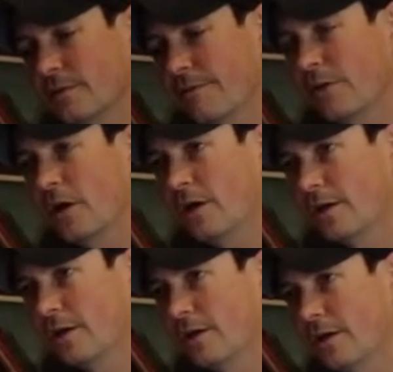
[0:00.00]

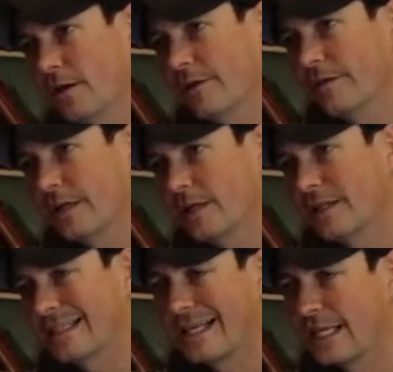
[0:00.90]
vlog of
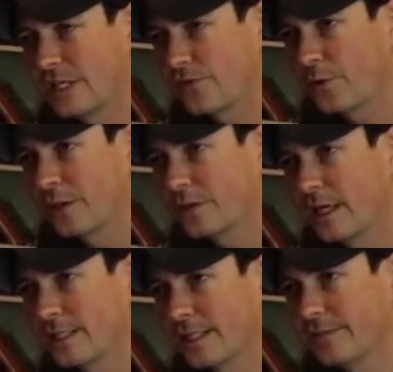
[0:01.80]
it's N S four L
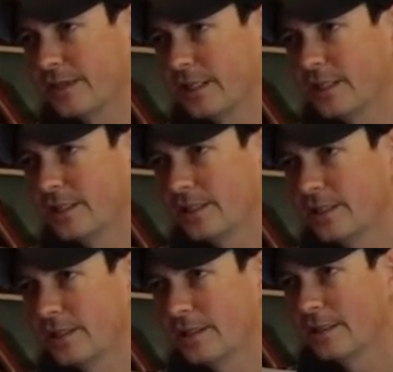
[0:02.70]
dot T V,
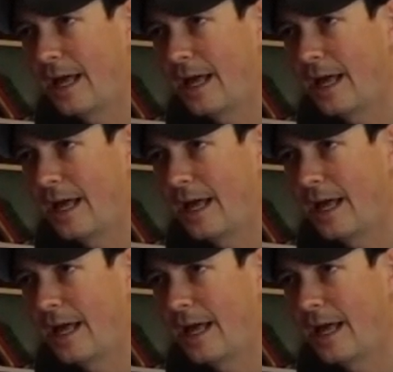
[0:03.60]
mm-hmm.